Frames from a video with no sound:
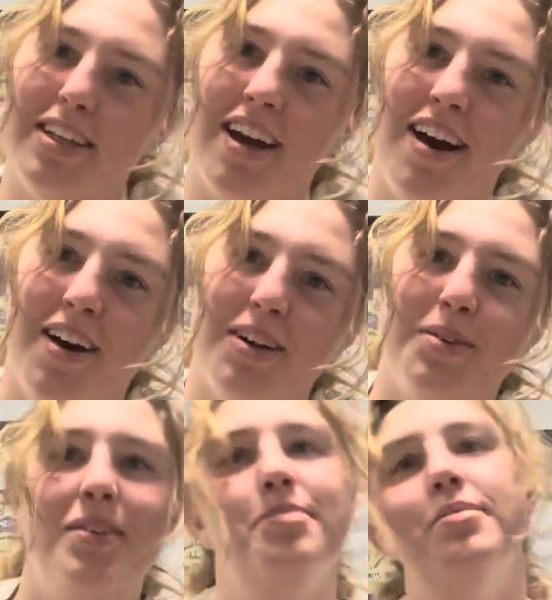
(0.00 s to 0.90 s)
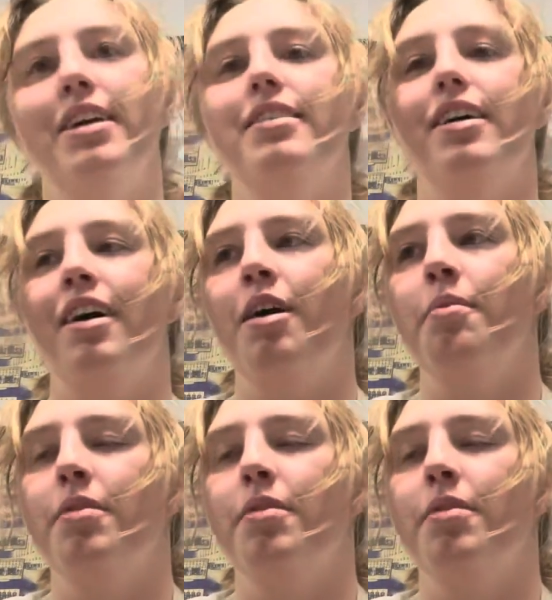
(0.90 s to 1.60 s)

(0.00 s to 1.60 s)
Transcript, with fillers: chaotic one, but um,